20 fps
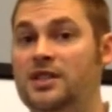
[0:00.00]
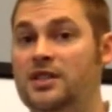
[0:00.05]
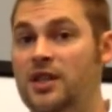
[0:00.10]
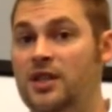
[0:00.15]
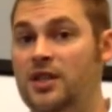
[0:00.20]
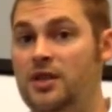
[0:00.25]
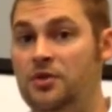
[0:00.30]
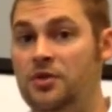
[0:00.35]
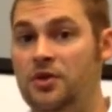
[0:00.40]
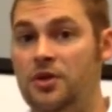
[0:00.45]
that
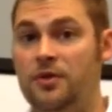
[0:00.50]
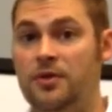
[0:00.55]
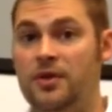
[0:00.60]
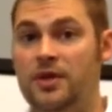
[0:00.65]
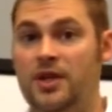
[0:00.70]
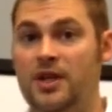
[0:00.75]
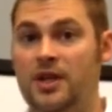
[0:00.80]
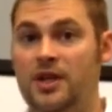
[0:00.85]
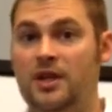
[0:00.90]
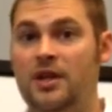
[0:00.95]
you don't
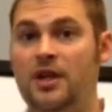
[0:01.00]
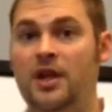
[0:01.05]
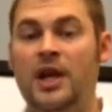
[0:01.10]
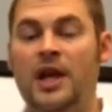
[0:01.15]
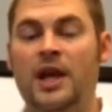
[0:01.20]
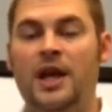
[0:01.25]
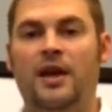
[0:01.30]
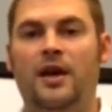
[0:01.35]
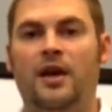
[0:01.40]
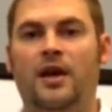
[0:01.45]
need.
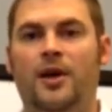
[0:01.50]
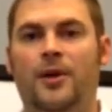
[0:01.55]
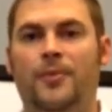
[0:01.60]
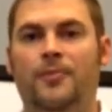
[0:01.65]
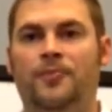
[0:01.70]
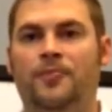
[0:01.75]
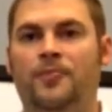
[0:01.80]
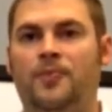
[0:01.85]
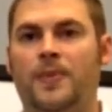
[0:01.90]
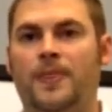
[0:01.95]

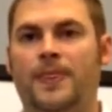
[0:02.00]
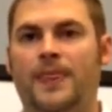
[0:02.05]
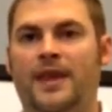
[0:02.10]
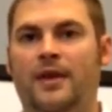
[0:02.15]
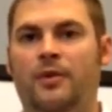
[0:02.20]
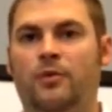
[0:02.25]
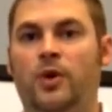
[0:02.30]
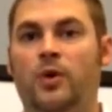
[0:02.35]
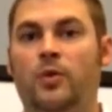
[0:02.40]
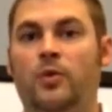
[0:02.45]

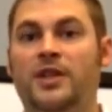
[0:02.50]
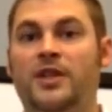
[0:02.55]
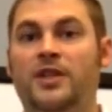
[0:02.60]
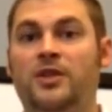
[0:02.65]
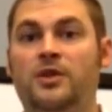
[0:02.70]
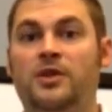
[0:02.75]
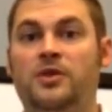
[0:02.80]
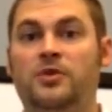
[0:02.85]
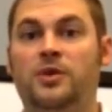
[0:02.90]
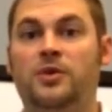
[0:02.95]
And what we do
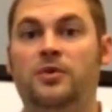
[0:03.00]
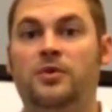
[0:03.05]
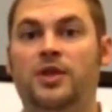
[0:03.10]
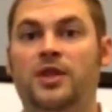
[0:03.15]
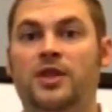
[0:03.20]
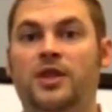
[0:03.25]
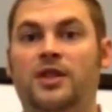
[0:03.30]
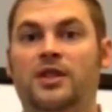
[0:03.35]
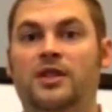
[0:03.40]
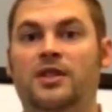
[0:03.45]
is we
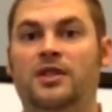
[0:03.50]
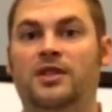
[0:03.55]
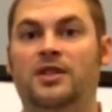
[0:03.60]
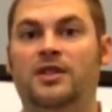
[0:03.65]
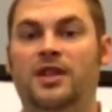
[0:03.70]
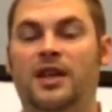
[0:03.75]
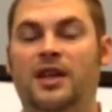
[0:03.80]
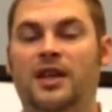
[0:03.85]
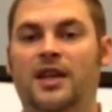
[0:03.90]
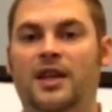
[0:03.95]
really
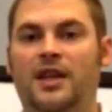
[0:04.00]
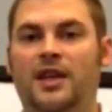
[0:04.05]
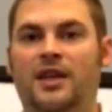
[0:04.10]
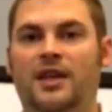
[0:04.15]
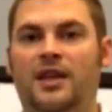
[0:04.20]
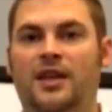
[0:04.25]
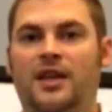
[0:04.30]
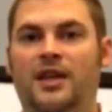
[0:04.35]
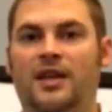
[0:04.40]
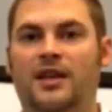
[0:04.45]
dig in
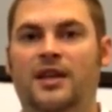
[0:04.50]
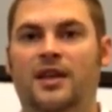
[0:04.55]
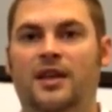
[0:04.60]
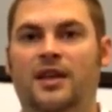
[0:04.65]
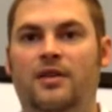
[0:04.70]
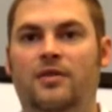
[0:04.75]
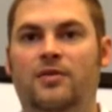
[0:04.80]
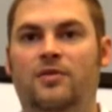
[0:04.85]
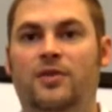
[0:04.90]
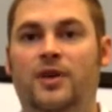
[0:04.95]

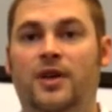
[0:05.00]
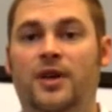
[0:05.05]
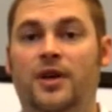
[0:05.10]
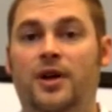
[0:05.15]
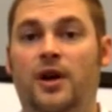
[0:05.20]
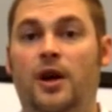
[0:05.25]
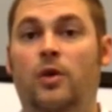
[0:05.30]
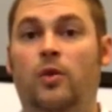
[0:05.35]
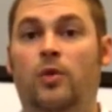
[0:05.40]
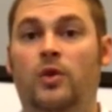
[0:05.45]
and figure
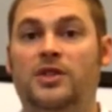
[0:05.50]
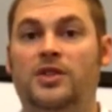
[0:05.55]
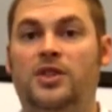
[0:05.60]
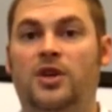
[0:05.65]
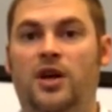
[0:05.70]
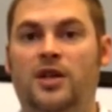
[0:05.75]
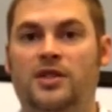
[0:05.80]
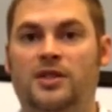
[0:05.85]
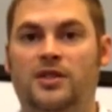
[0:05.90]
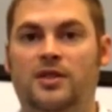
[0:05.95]
out what's
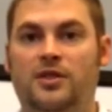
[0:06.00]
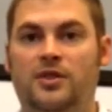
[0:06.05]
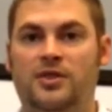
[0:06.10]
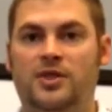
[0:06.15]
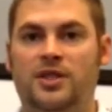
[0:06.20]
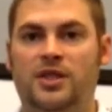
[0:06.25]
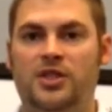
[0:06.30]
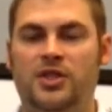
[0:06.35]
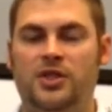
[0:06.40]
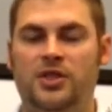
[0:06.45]
causing those
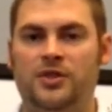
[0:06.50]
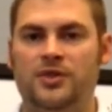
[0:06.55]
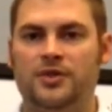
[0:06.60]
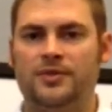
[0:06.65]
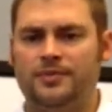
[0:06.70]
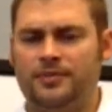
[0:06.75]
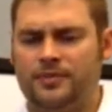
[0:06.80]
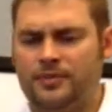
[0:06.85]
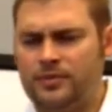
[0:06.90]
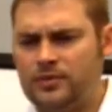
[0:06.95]
issues.
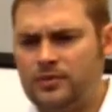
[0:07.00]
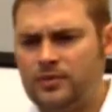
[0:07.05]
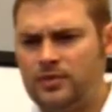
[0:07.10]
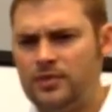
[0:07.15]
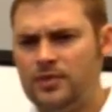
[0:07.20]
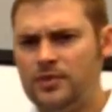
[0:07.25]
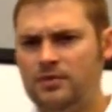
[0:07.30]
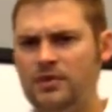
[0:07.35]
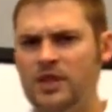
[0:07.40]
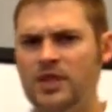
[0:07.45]

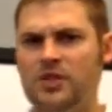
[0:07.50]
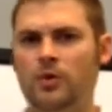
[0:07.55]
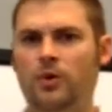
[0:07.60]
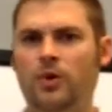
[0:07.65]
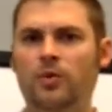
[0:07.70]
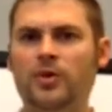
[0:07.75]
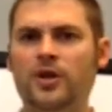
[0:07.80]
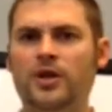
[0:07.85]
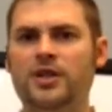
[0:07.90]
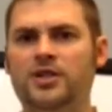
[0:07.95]
So what
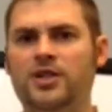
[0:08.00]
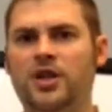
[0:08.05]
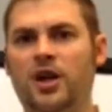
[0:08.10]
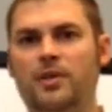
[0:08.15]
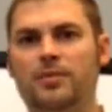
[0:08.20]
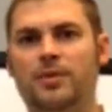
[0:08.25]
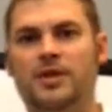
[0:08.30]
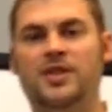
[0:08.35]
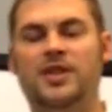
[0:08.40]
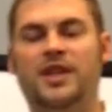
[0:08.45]
we're going to talk
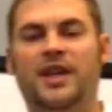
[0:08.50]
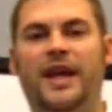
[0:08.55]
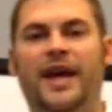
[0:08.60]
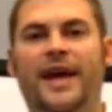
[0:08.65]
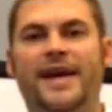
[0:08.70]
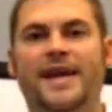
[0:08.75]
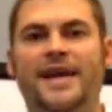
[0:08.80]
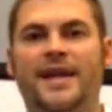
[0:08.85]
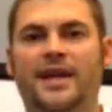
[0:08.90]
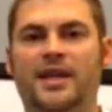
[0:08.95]
about
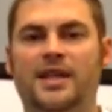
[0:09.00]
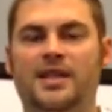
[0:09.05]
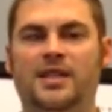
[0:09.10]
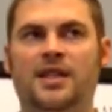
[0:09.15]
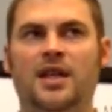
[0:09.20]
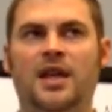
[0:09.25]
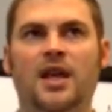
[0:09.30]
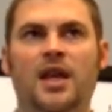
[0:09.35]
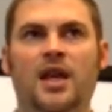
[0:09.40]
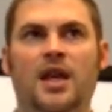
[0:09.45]
today is